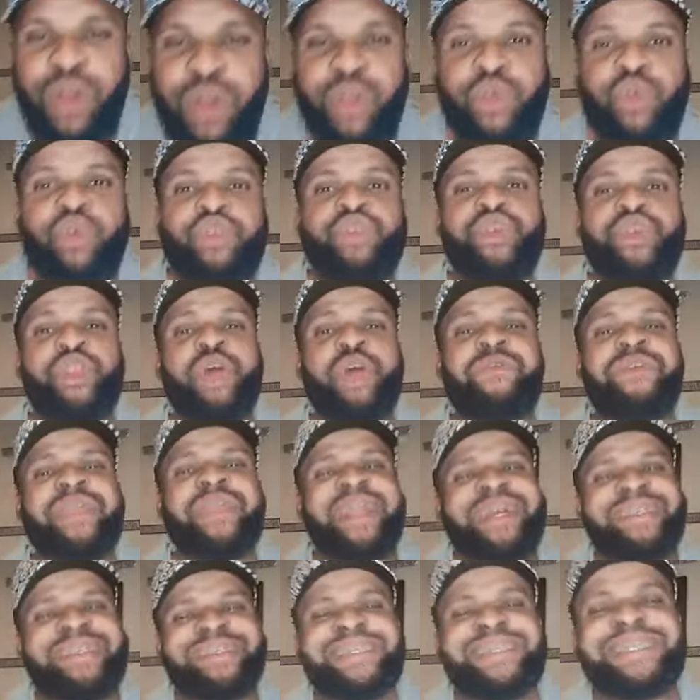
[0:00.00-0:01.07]
You don't feel
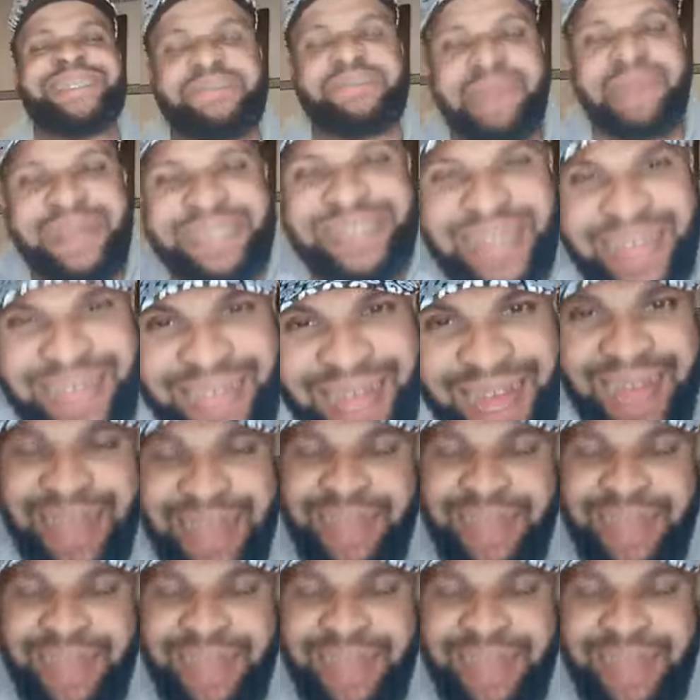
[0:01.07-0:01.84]
exist, my saga.